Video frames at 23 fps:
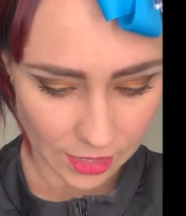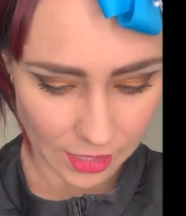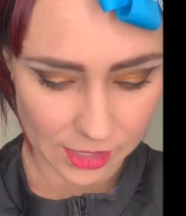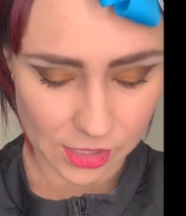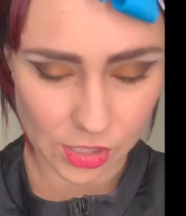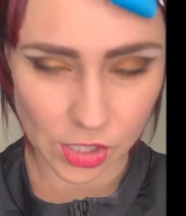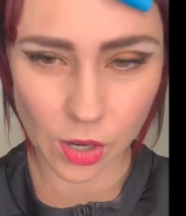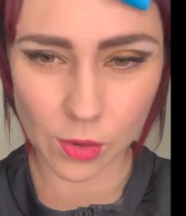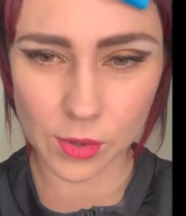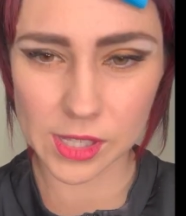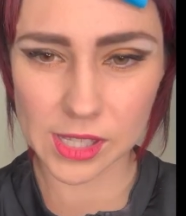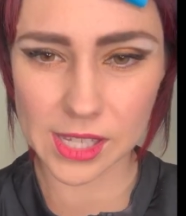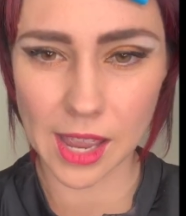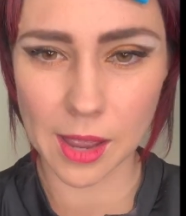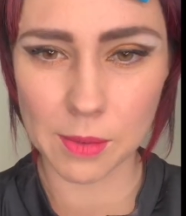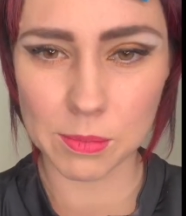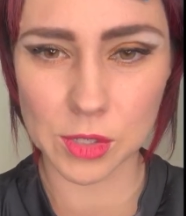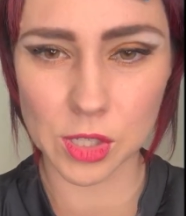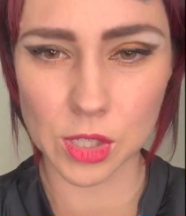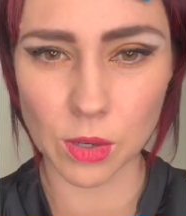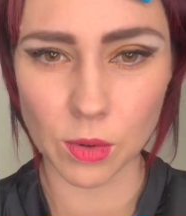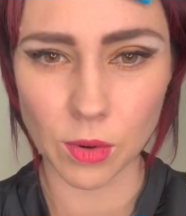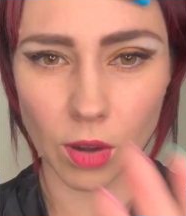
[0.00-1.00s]
so it's
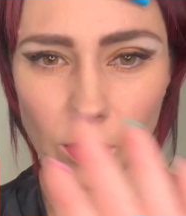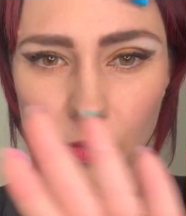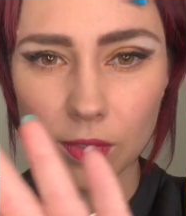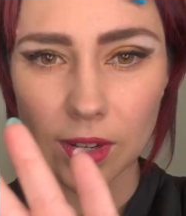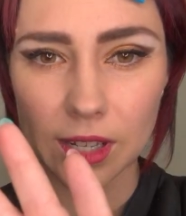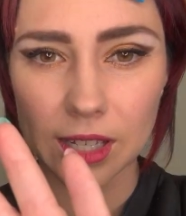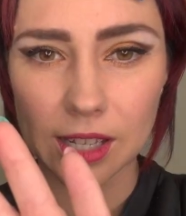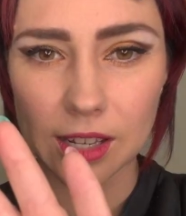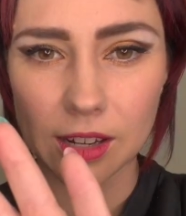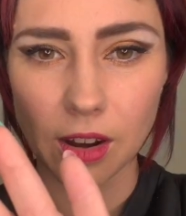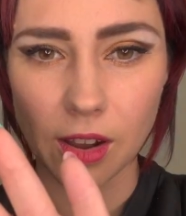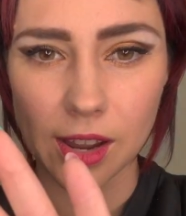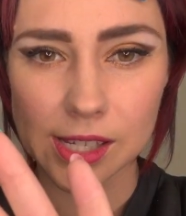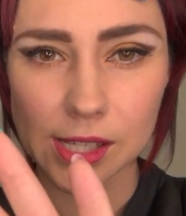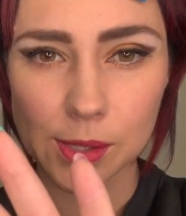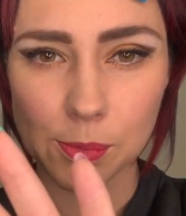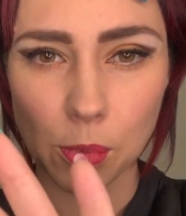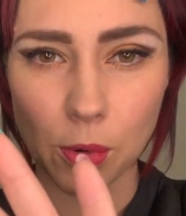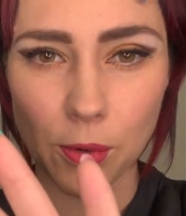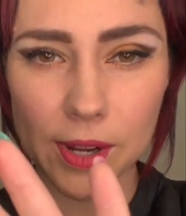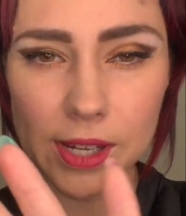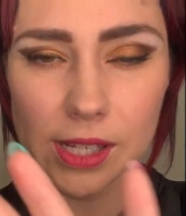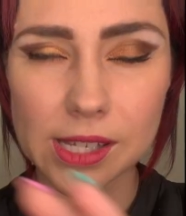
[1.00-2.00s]
up to a really nice
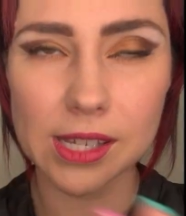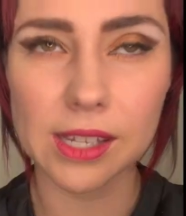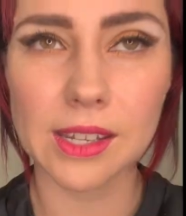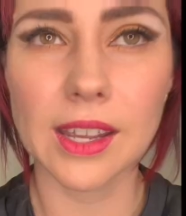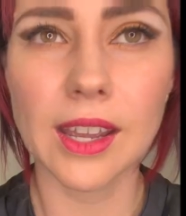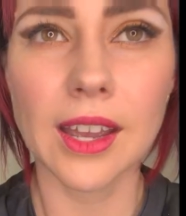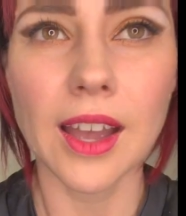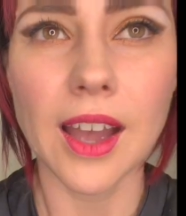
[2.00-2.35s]
point.